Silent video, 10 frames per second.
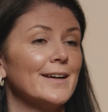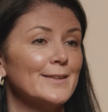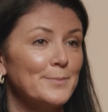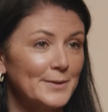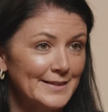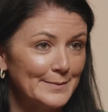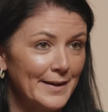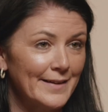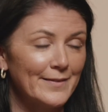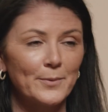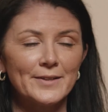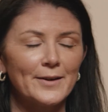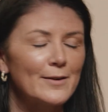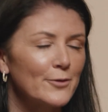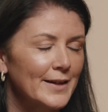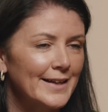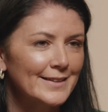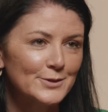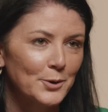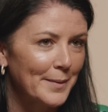got to participate. There were dairy-free
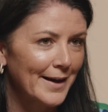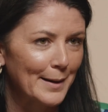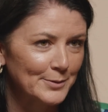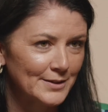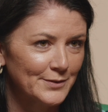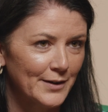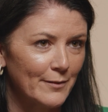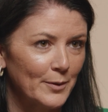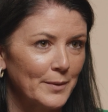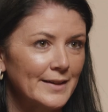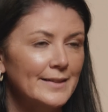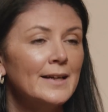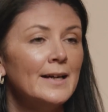and sorbet options for everyone.